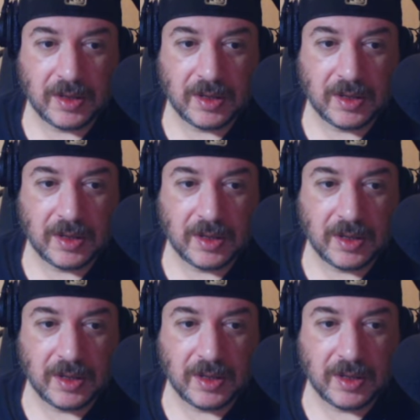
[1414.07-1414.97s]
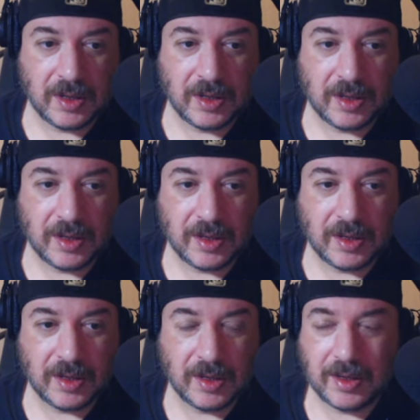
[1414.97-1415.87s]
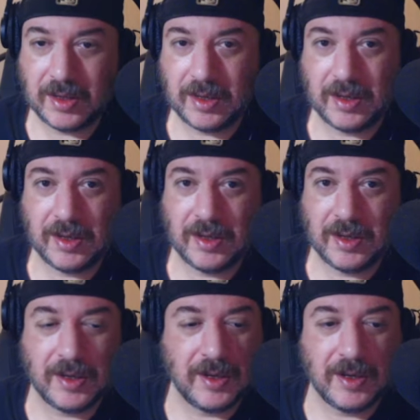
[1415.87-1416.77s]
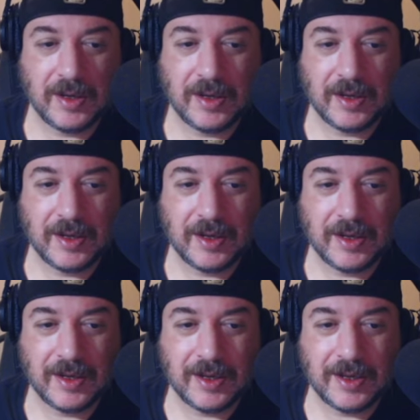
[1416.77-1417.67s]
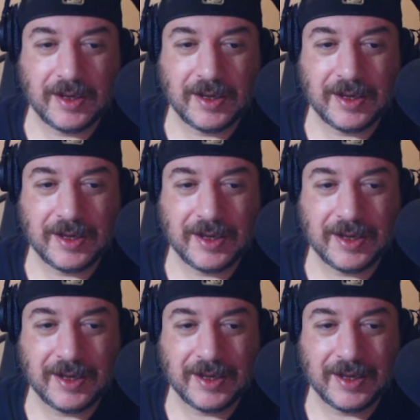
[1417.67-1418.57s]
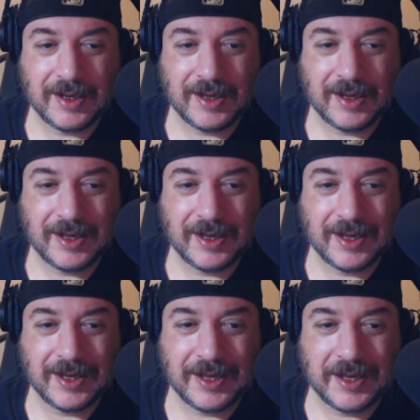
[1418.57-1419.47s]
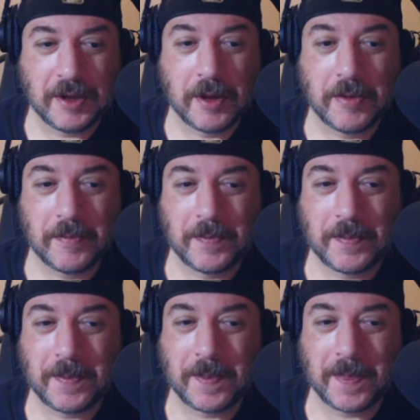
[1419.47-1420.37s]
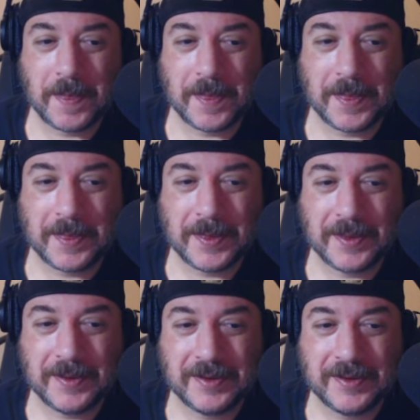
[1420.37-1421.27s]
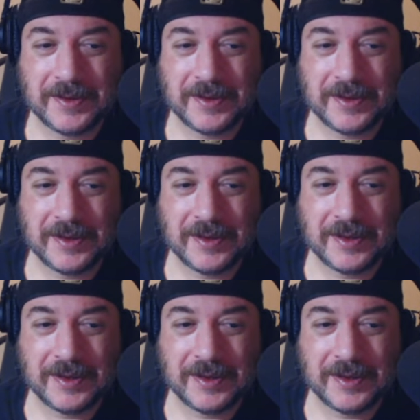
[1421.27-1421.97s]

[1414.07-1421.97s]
(not speaking)